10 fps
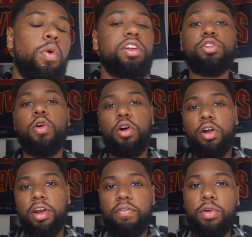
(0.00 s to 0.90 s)
What is going
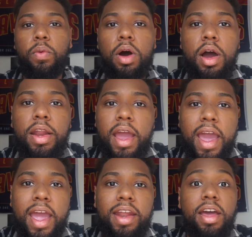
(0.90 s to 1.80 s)
on, everyone?
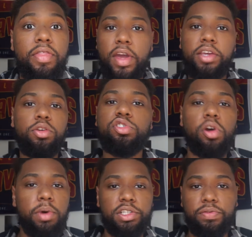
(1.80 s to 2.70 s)
And thank you
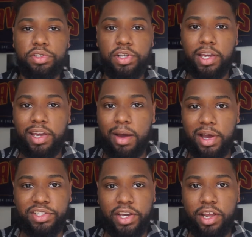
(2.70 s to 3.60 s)
so much for checking out
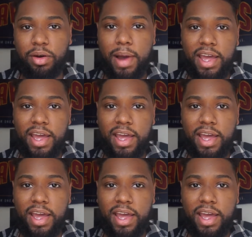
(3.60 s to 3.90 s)
my channel.